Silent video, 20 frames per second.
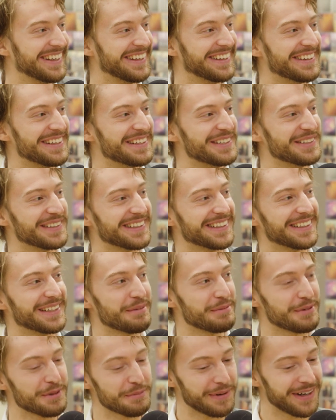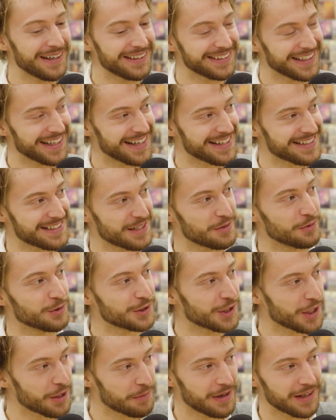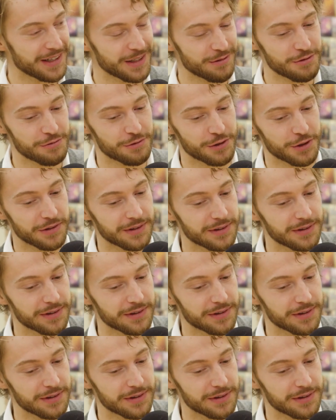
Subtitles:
Then you can come to the podcast and we'll talk about it even further.